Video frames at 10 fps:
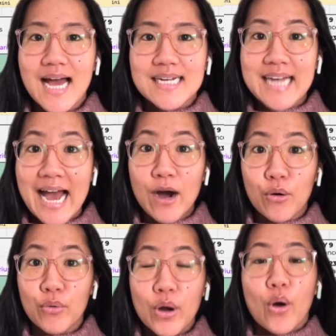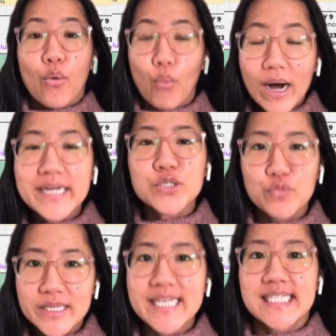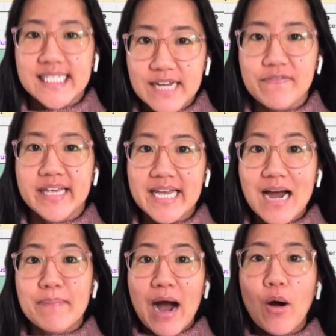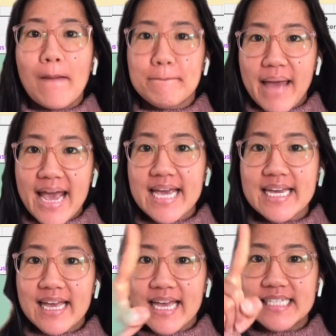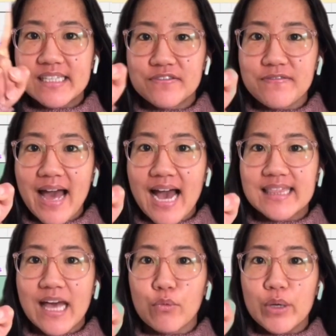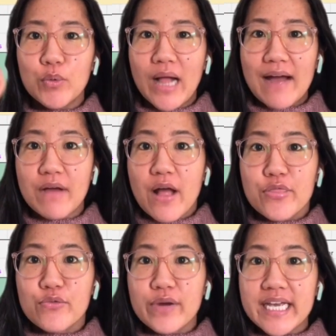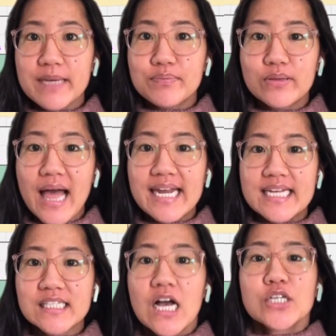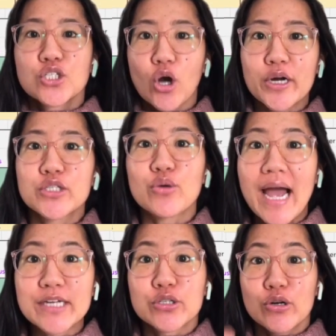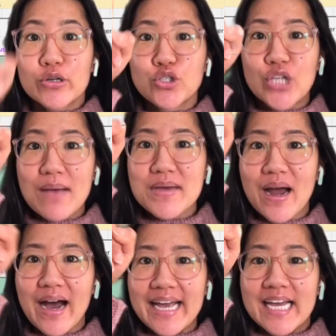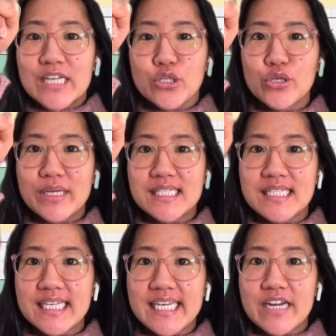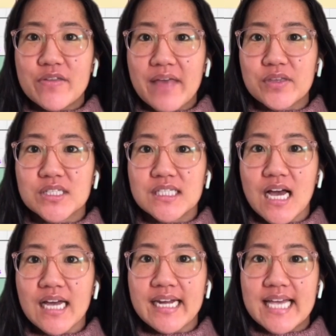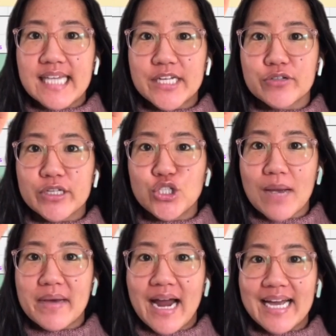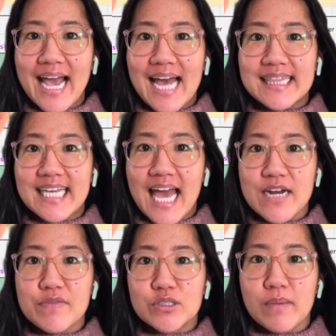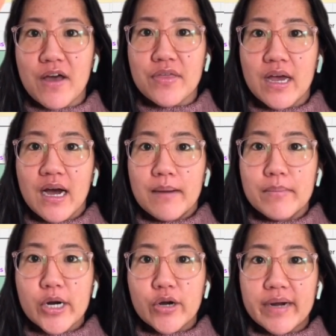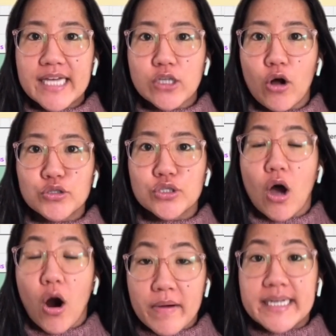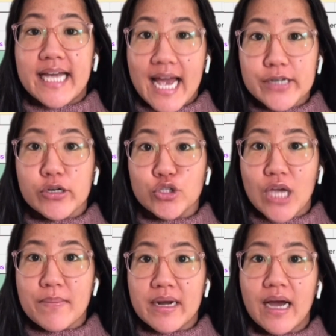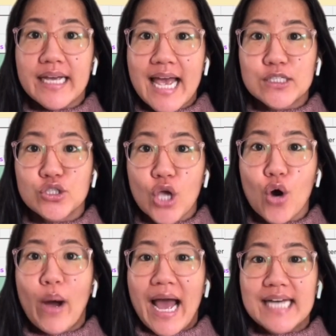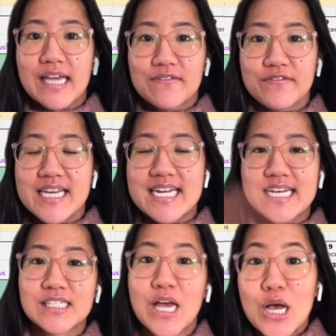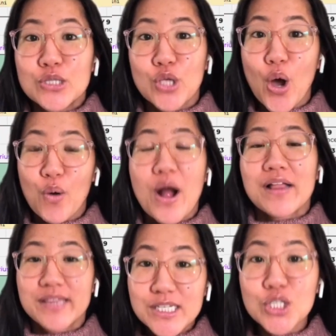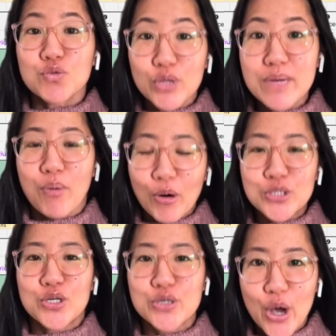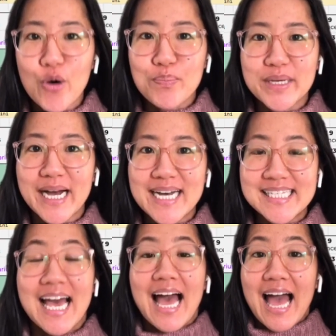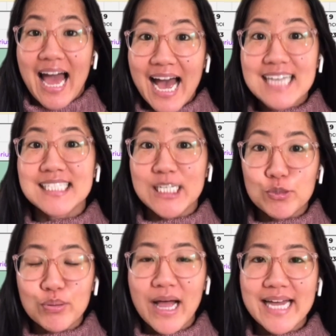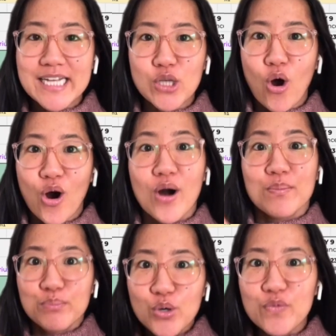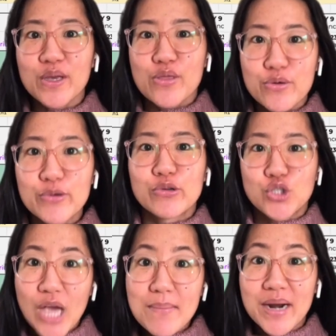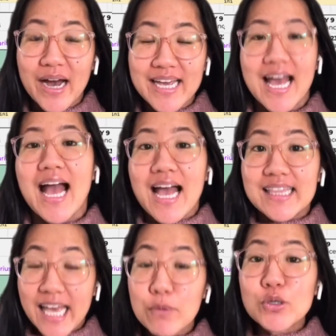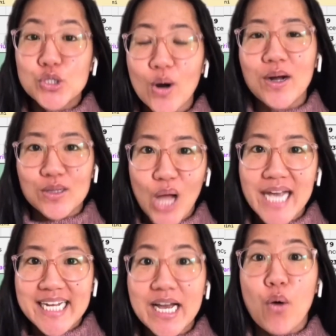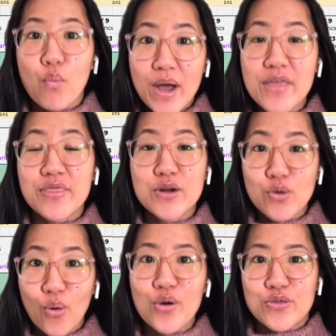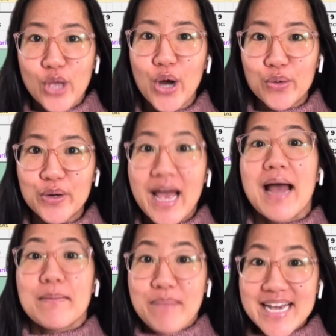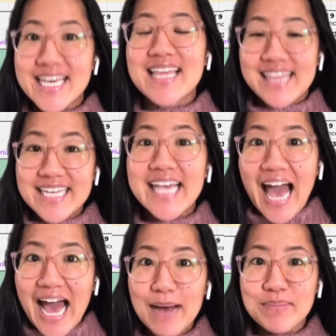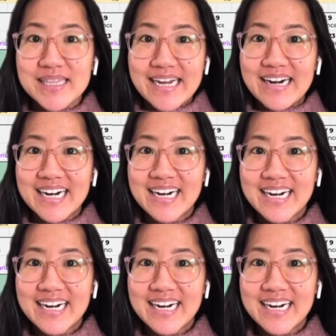Now, what is really significant about May is the fact that we will have 3 planets starting to enter Gemini. So you can see here that the Sun is entering Gemini at the end of this month. Mercury has also already entered Gemini, and so has Venus. So this is really important to note because as these planets are moving through Gemini, they will start aligning with the North Node, making things happen there.